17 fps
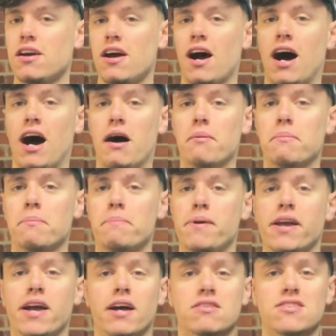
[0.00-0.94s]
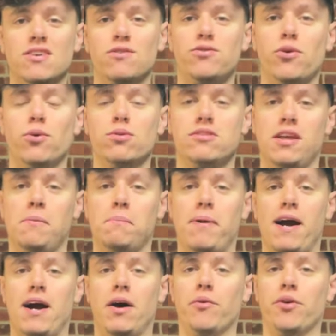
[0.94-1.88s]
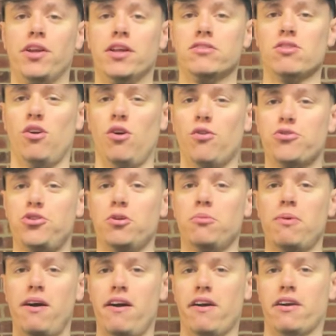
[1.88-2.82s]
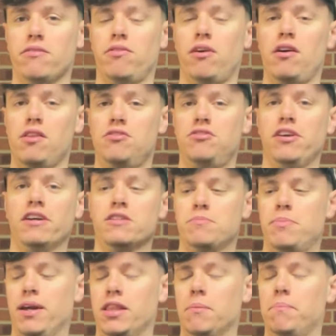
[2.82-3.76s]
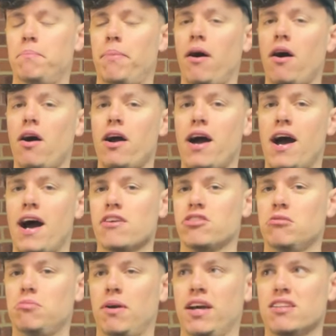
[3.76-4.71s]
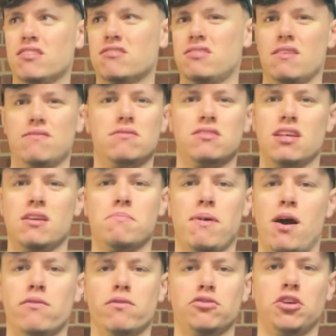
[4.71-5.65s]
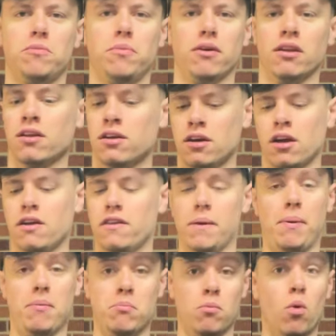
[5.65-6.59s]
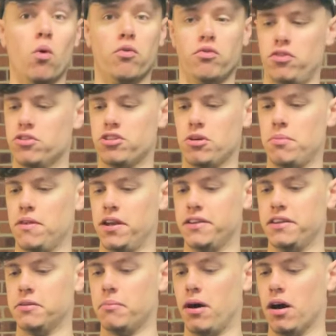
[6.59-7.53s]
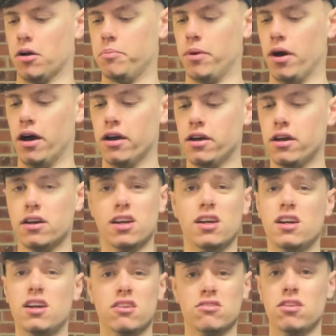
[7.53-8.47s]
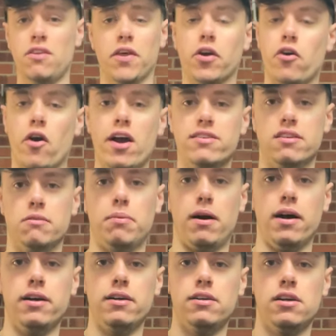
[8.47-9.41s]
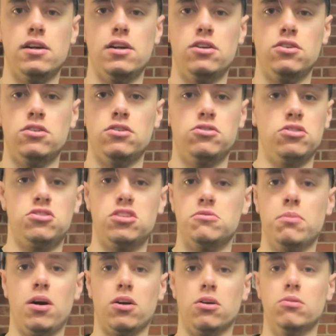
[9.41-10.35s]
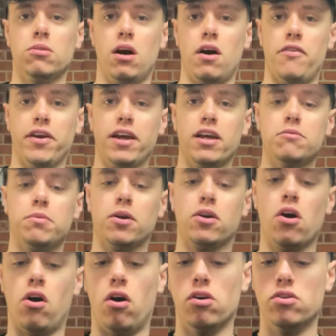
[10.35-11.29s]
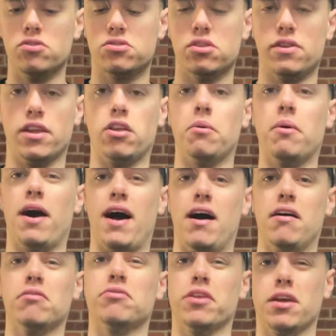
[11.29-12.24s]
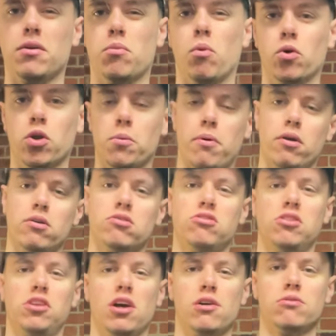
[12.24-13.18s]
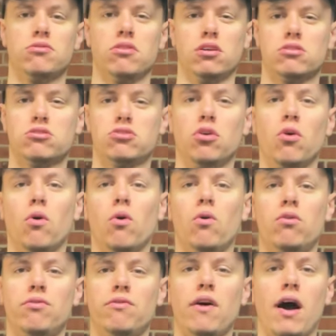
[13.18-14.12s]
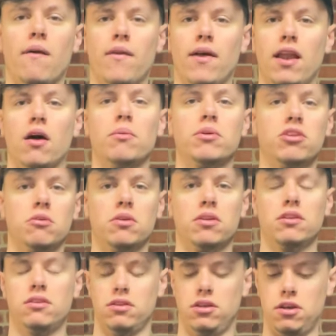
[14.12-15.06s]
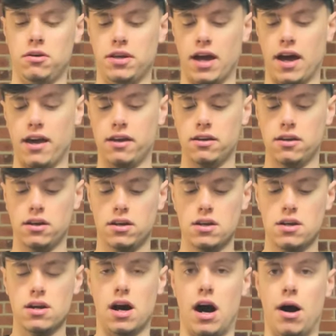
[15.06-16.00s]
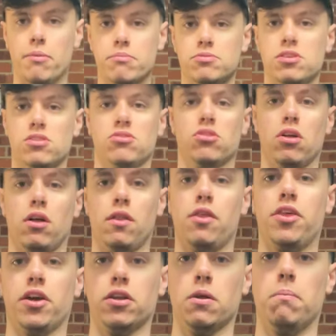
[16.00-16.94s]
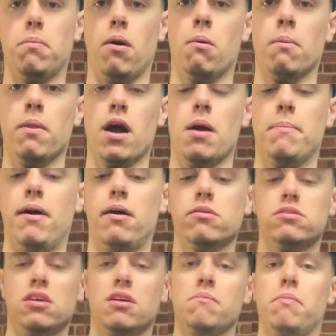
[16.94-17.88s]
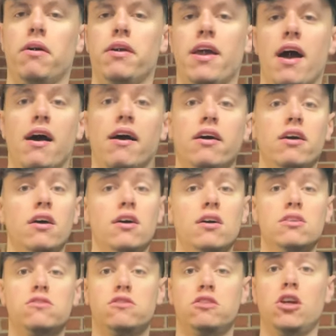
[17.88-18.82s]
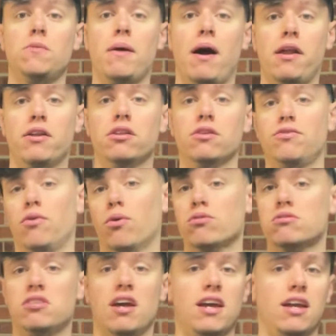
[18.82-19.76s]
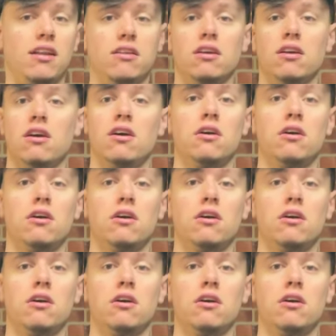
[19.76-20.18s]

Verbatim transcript: Um, but yeah, so £14 and it's off to America via the GSP. The buyer actually pays £17 for shipping. They pay more for the shipping than they did the mug, but nothing crazy about it. Just as Muggle, I think it's because they don't have the Warner Bros. Studios like tour out there like we do in the UK. Um, so it's got like, the thing on the bottom there about it. But yeah, two pound into fourteen.